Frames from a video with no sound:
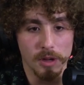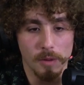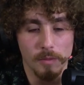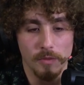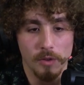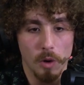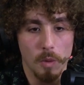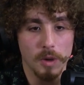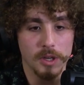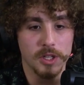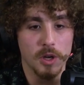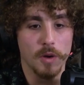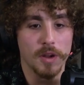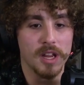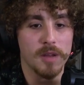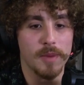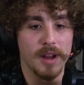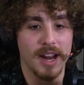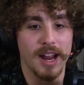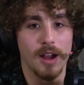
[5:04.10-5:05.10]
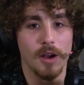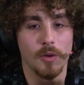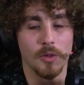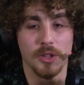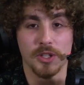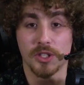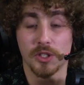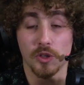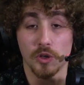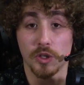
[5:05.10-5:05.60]
come forward talking about how
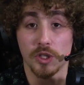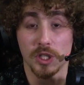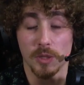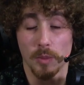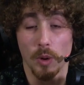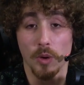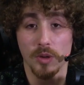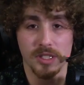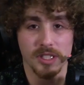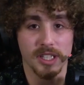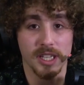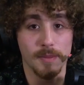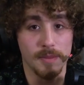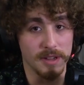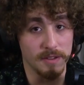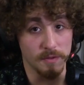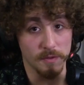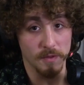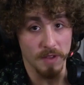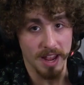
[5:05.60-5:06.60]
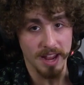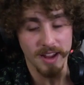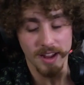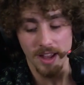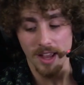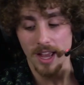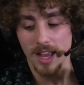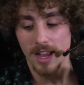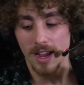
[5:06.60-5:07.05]
this could supposedly be fake.